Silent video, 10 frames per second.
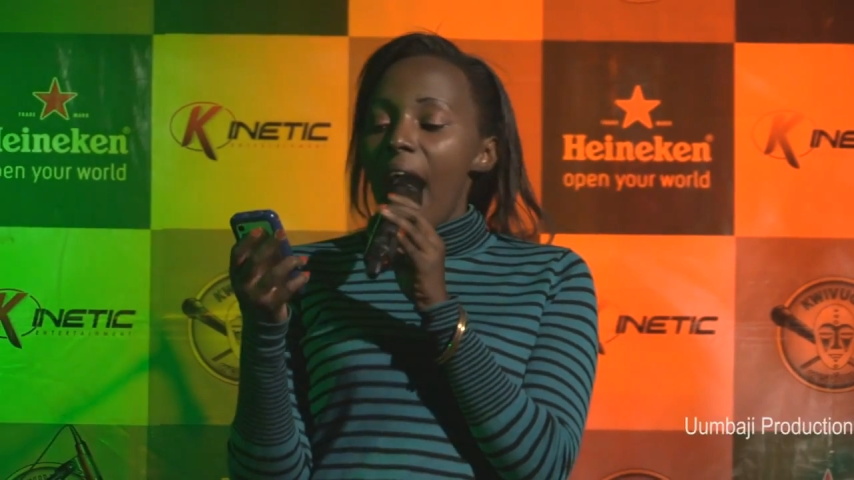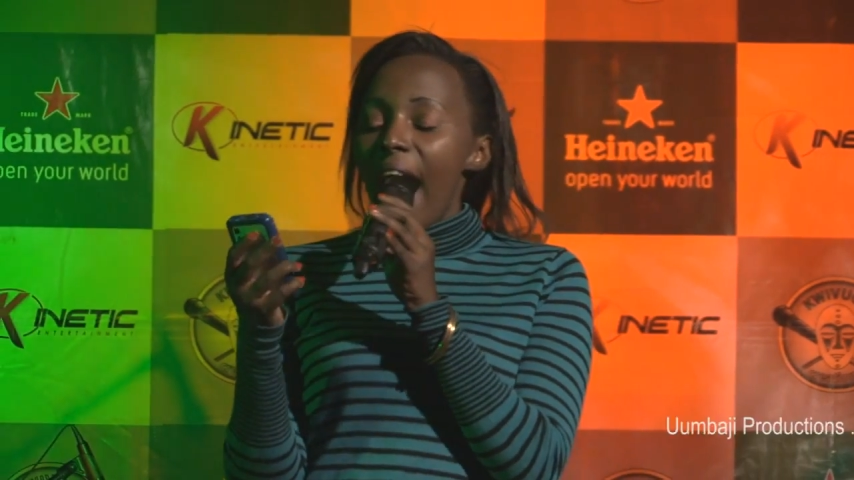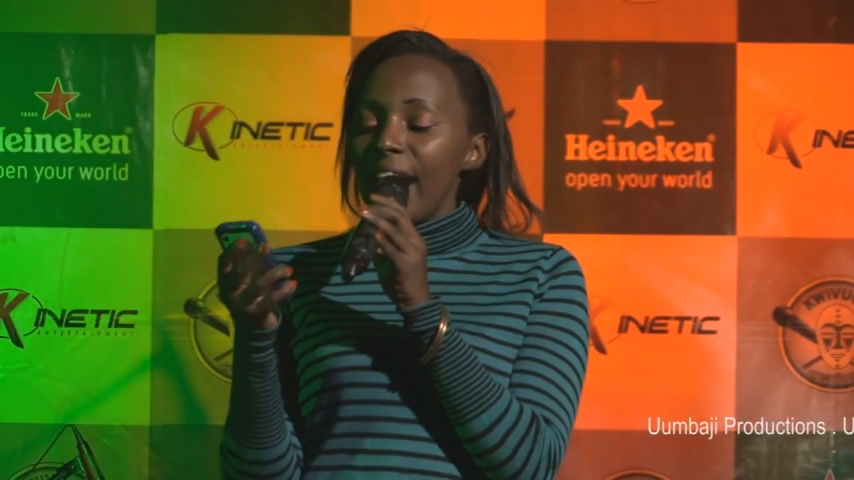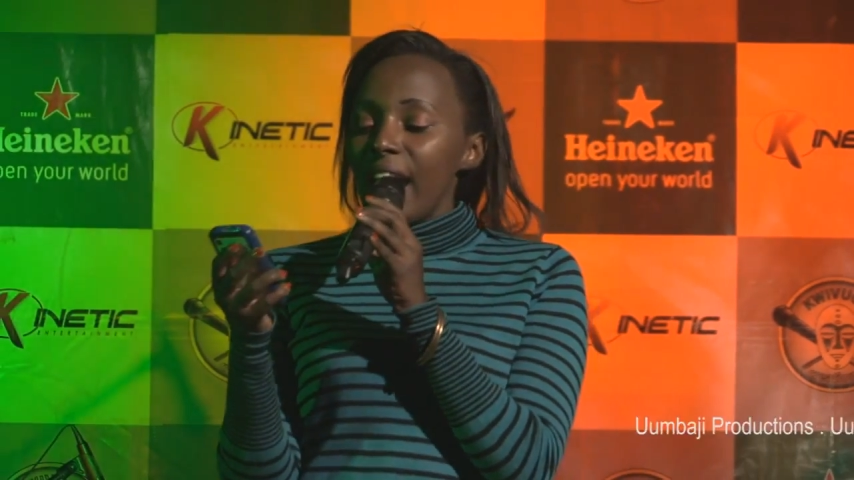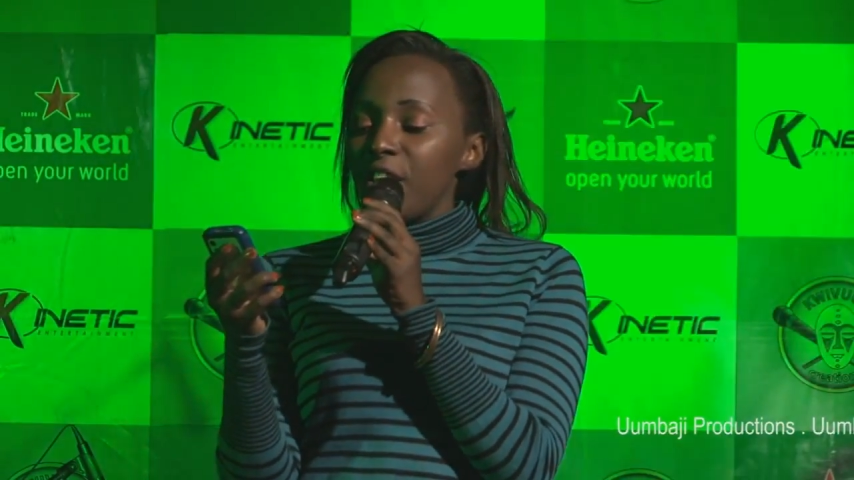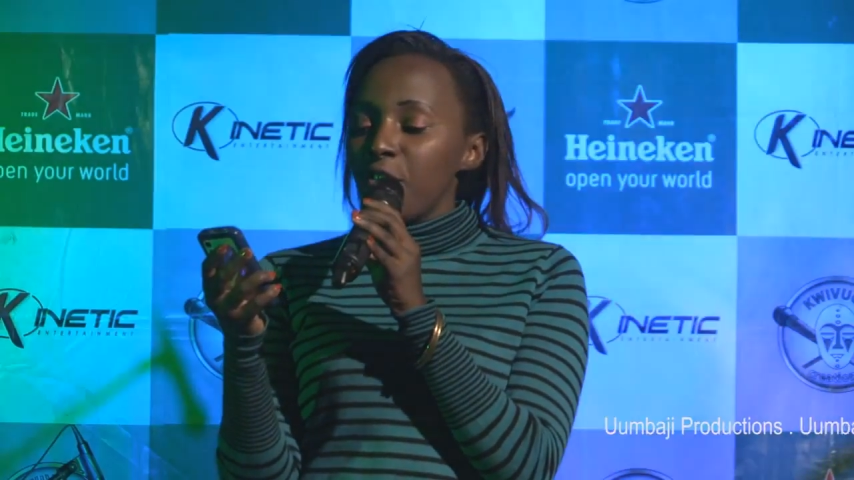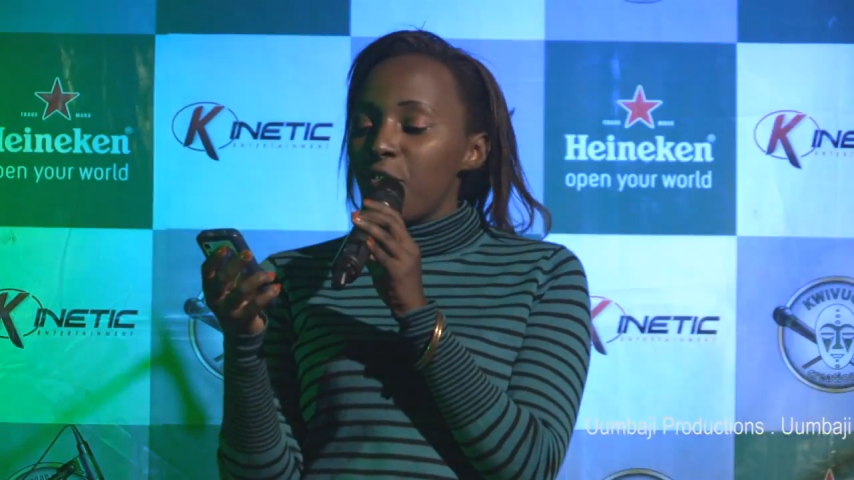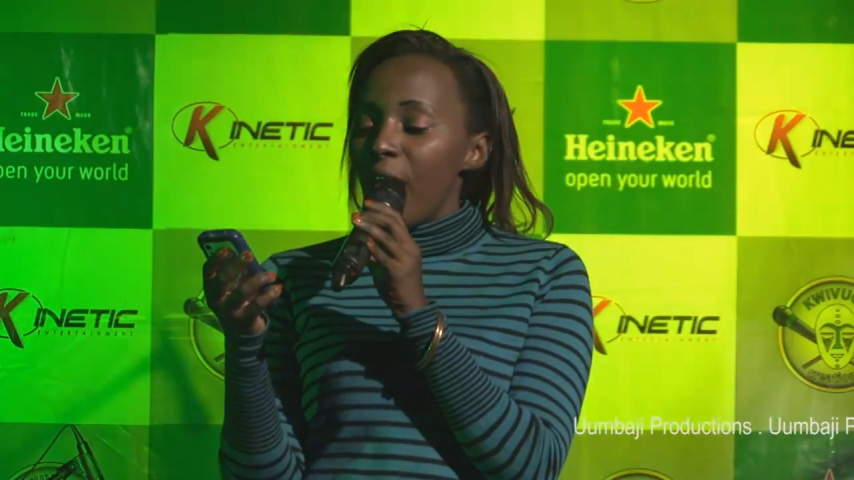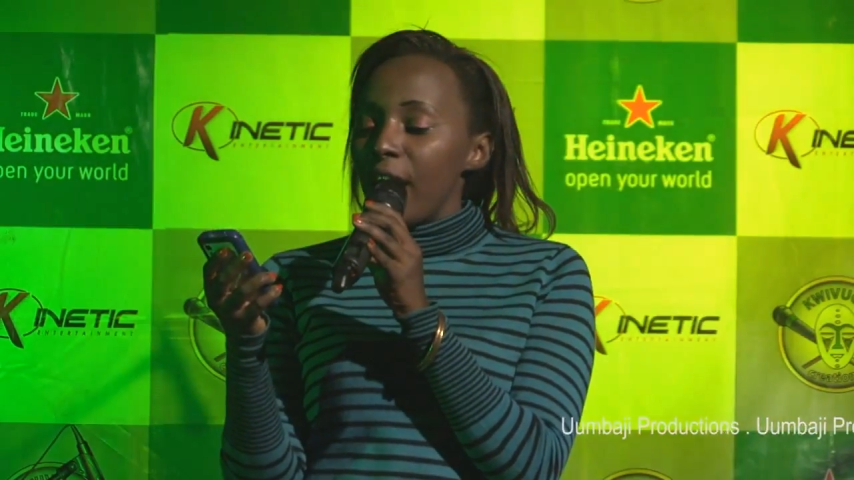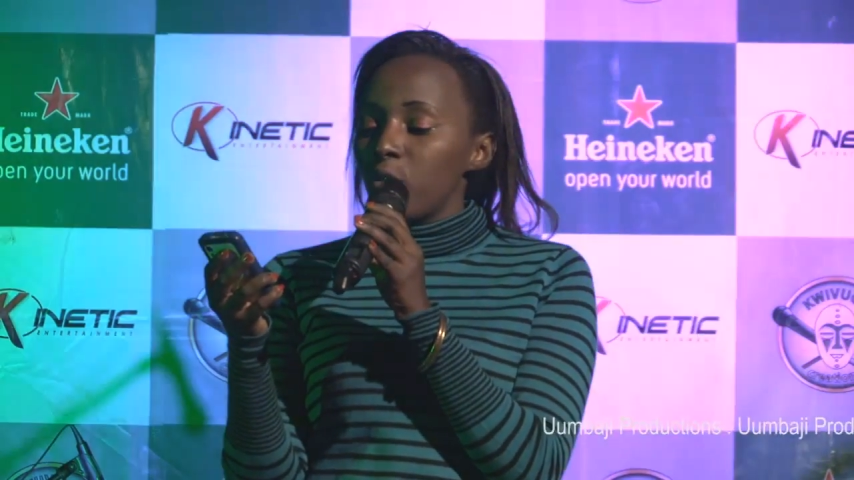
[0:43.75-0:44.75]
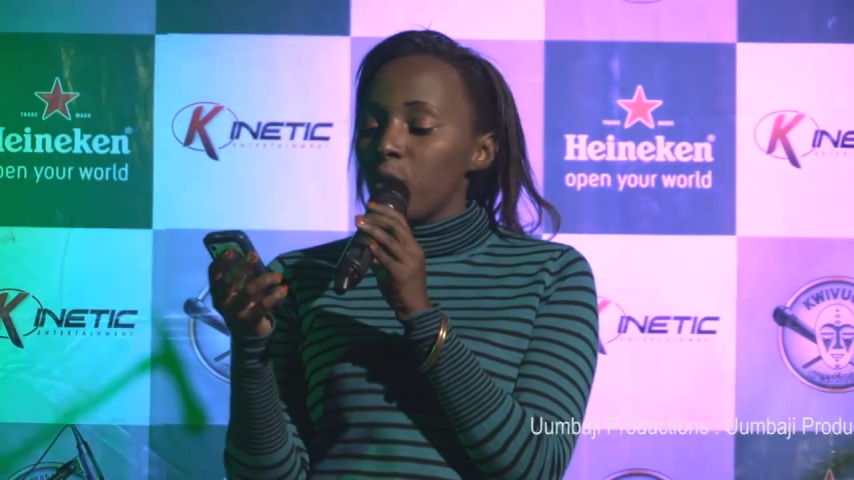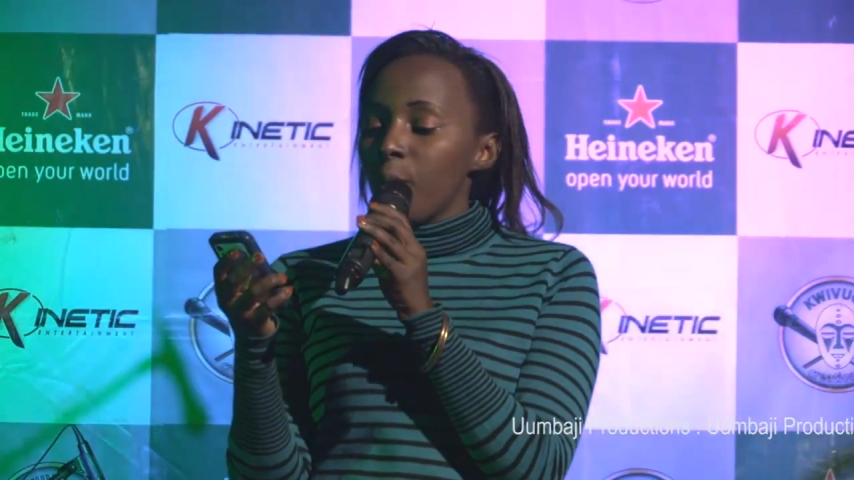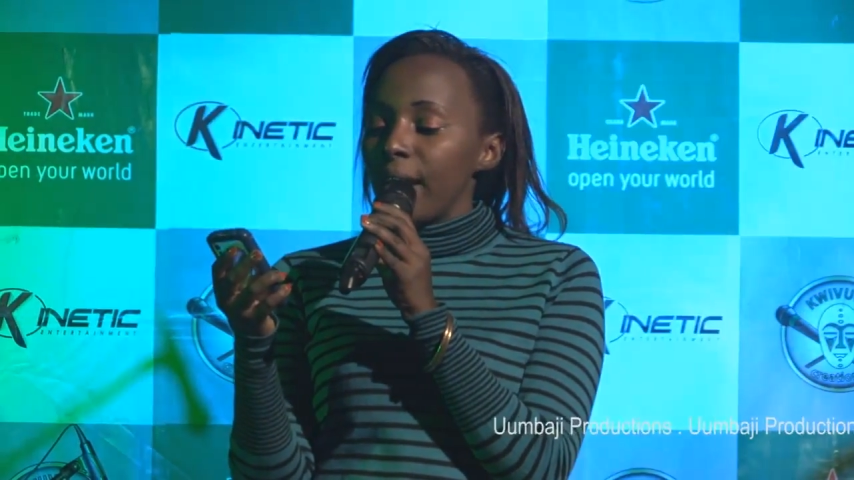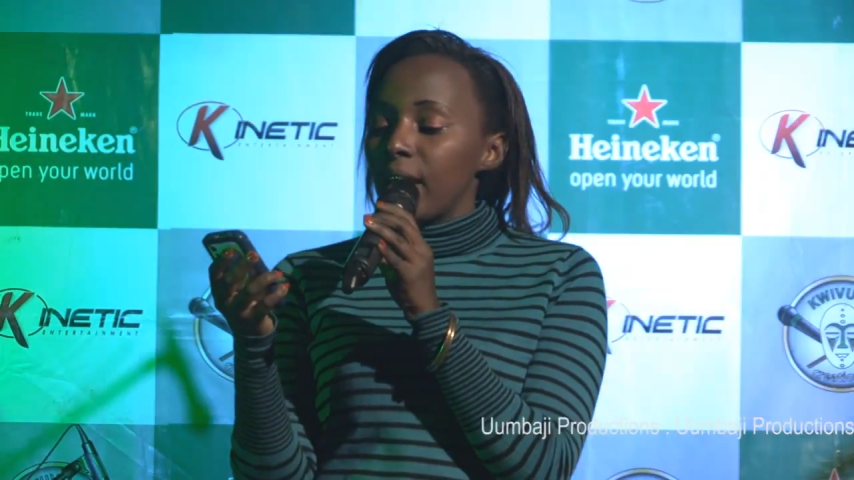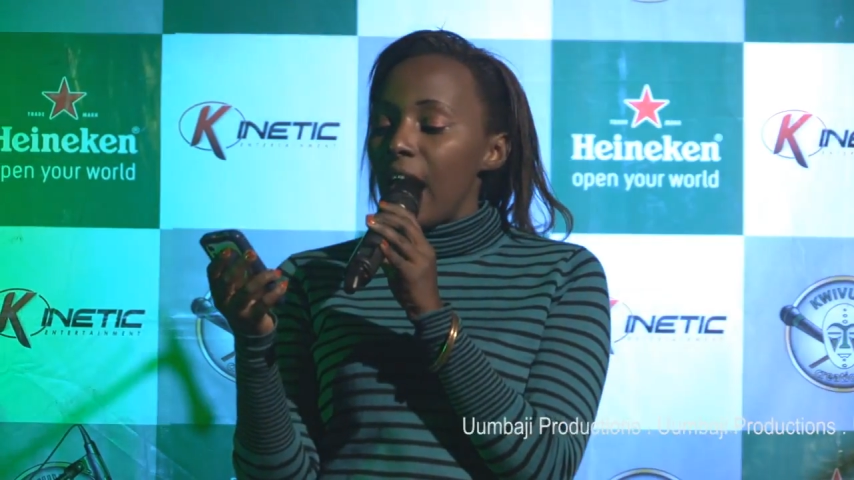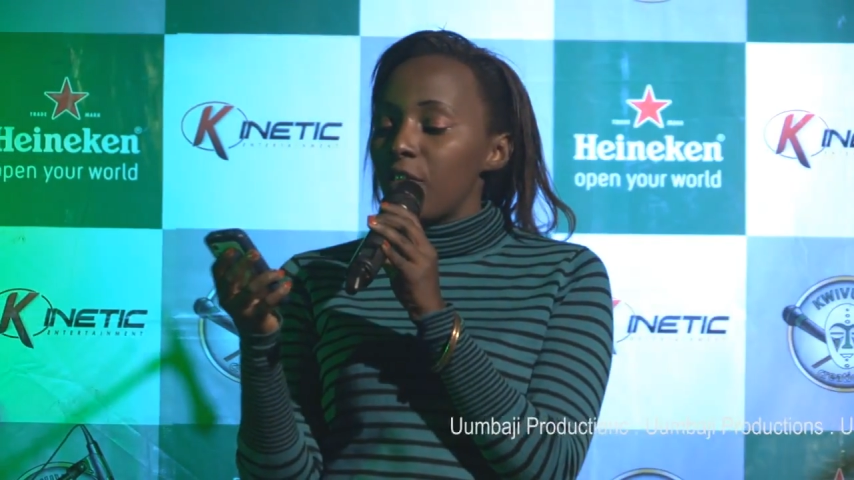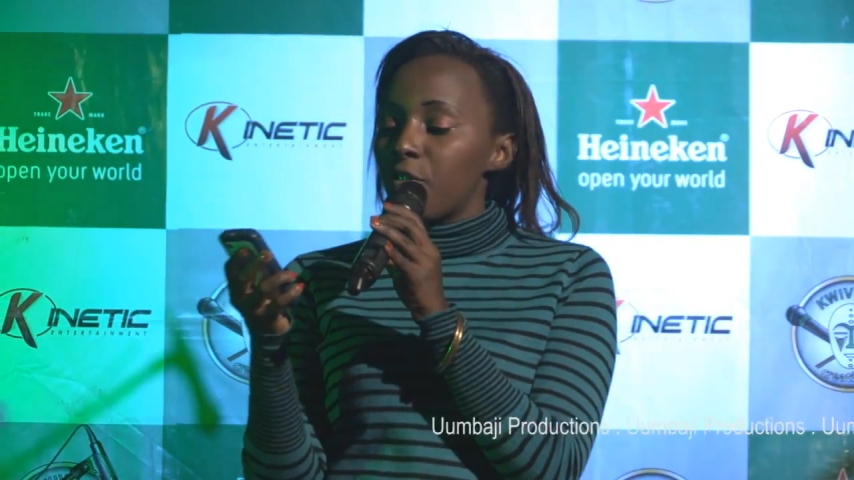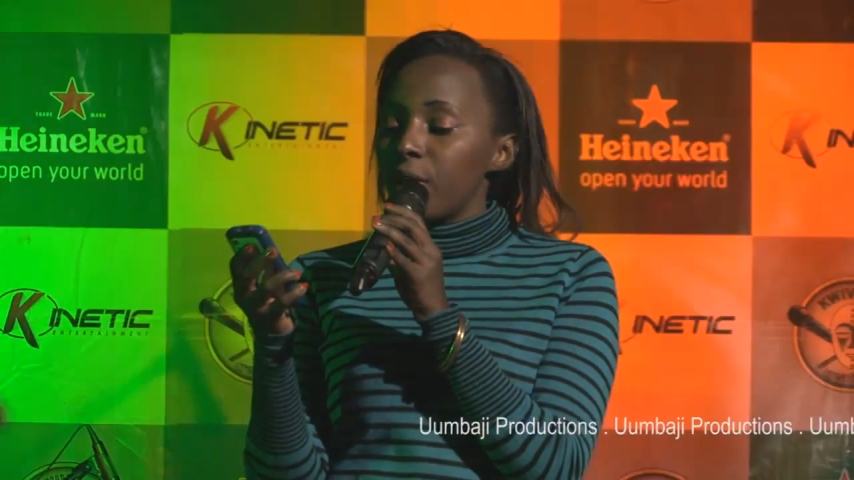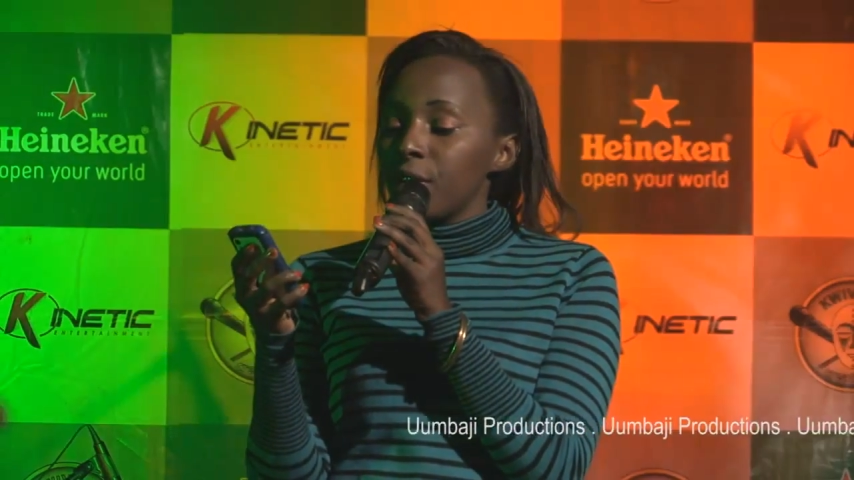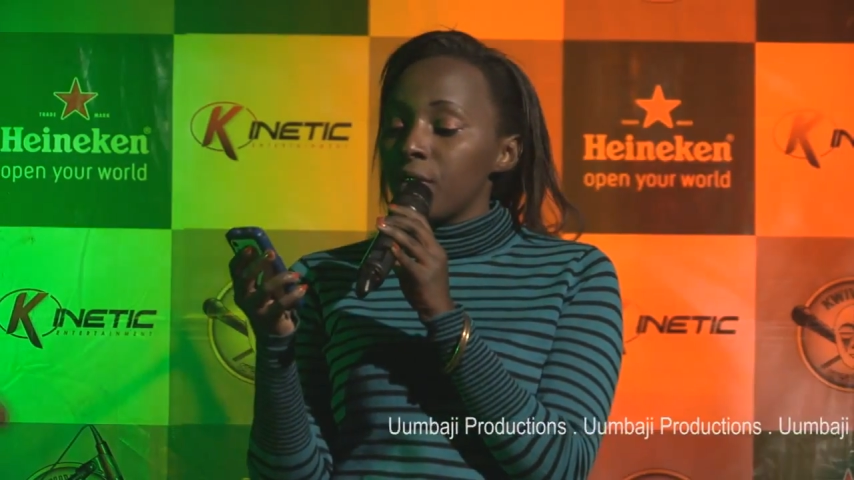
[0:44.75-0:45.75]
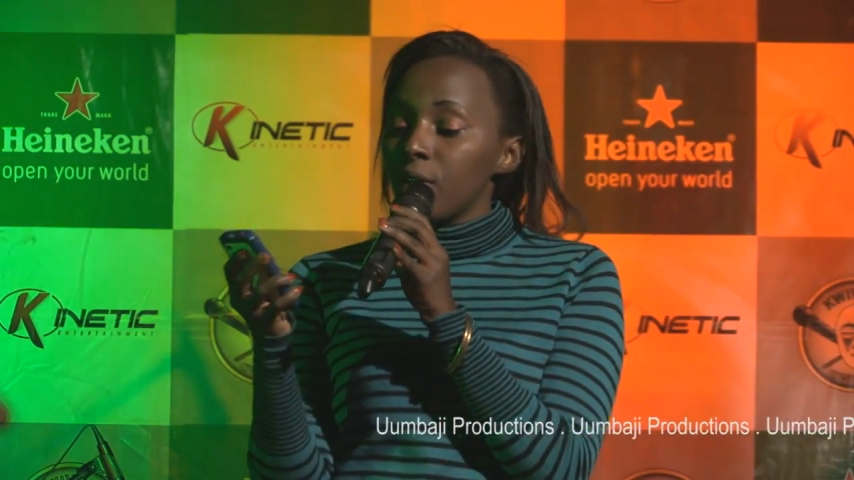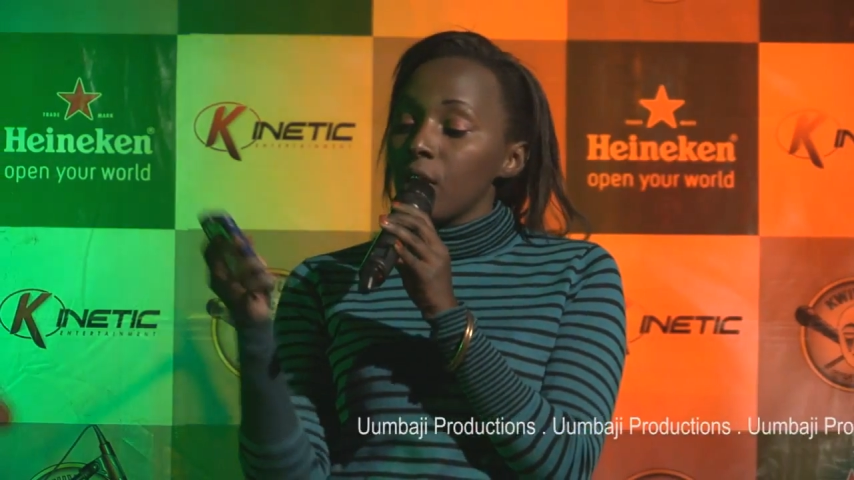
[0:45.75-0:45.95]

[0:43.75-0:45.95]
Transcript: I had a fight with my girlfriend.